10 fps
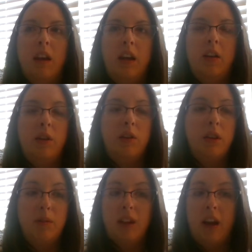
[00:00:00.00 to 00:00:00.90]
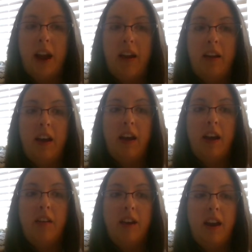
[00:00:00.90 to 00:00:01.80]
you're dealing with a lot
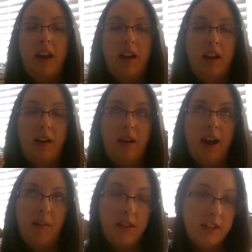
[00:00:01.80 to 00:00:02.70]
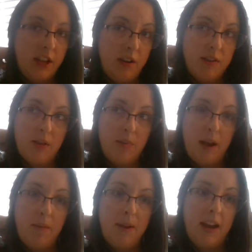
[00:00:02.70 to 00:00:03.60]
of at-risk youth, so
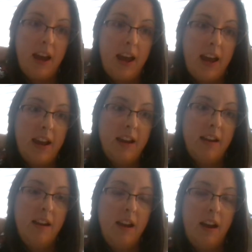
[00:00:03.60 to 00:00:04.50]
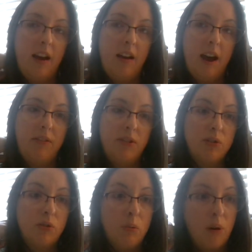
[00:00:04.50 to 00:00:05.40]
maybe a after
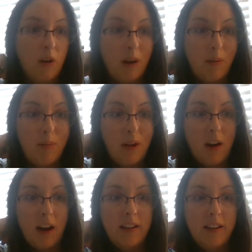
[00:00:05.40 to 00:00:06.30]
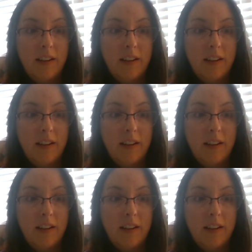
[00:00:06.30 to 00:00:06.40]
school program would be great.